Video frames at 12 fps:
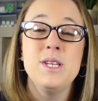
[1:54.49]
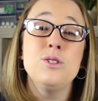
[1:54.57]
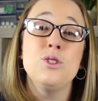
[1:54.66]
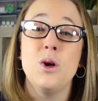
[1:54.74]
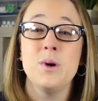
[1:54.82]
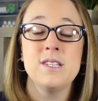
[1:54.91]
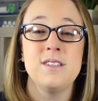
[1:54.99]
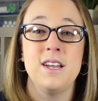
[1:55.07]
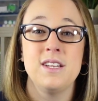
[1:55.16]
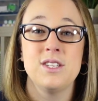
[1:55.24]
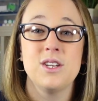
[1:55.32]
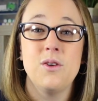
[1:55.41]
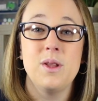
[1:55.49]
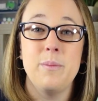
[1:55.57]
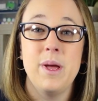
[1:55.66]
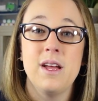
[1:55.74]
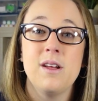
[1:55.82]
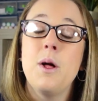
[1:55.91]
He's so excited to go to the
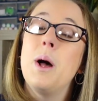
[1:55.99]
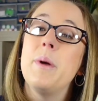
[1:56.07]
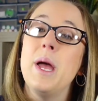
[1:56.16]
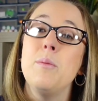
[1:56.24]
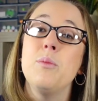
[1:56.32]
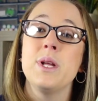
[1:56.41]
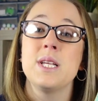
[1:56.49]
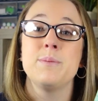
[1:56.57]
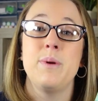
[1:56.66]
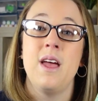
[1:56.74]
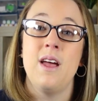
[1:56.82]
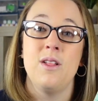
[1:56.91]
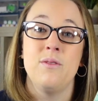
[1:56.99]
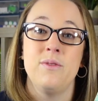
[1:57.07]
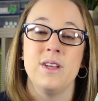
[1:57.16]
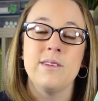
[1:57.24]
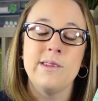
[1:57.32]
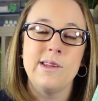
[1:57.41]
pet club and bring his pet elephant.